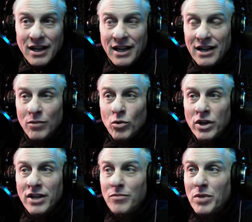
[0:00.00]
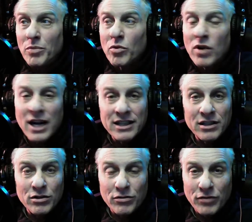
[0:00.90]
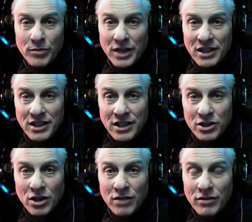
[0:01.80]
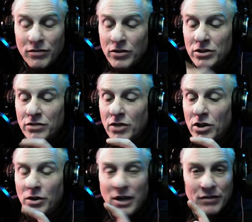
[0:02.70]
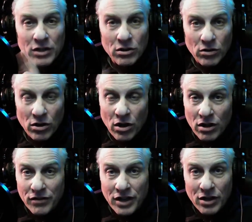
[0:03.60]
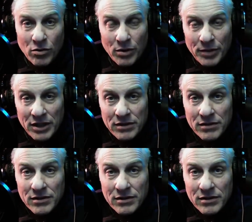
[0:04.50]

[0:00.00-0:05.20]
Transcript: And it wouldn't even be practical for me to teach all of it. First of all, you have to learn all of the equipment